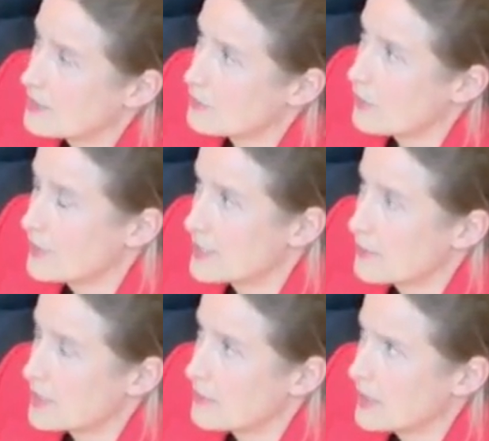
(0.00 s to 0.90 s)
later on
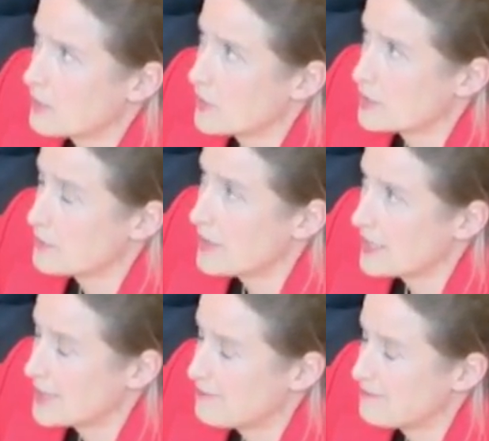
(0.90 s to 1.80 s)
somebody might want to
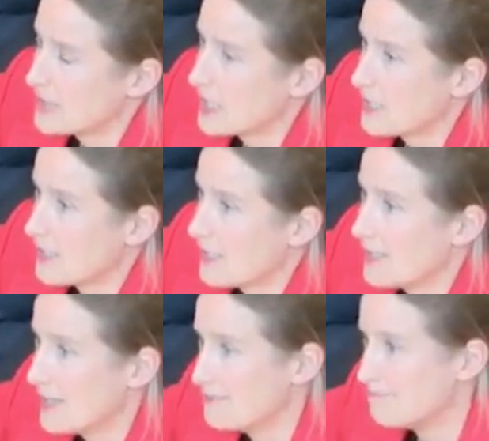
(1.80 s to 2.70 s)
buy.
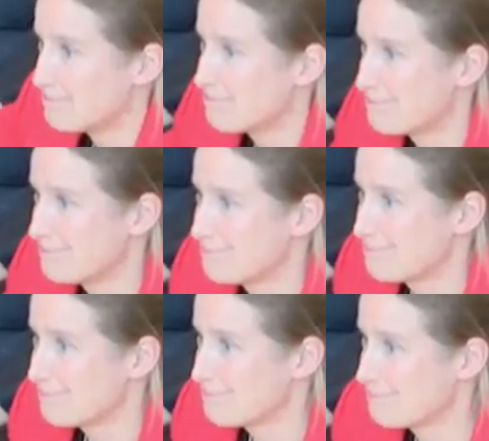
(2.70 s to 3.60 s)
Um,
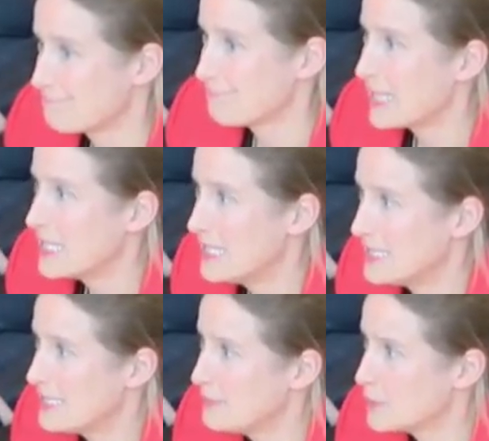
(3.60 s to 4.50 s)

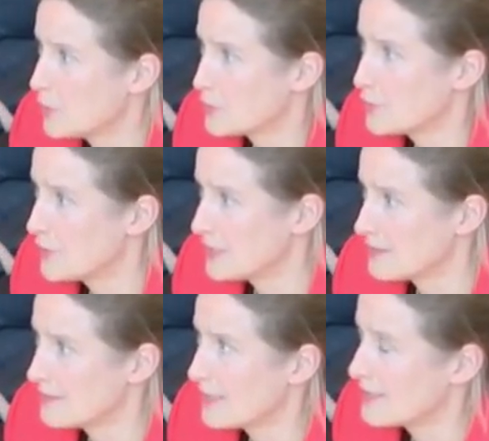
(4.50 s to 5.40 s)
he seemed not to
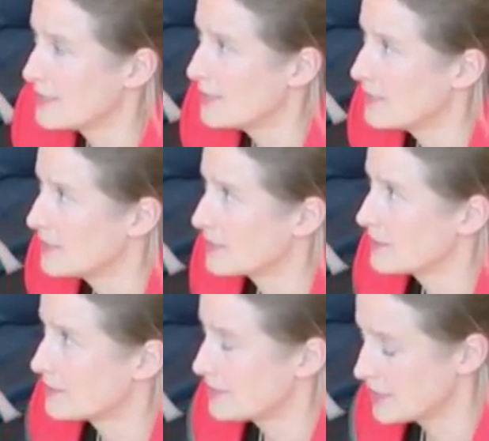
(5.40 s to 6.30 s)
feel that inherent
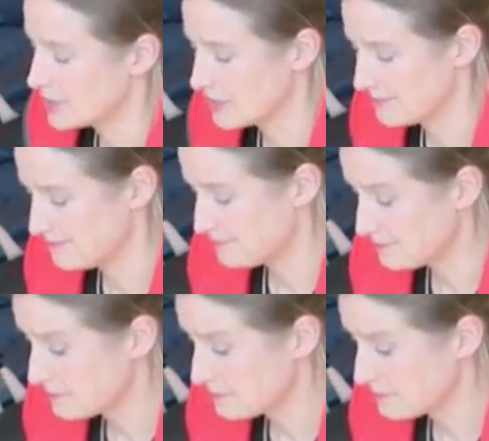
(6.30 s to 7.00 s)
contradiction.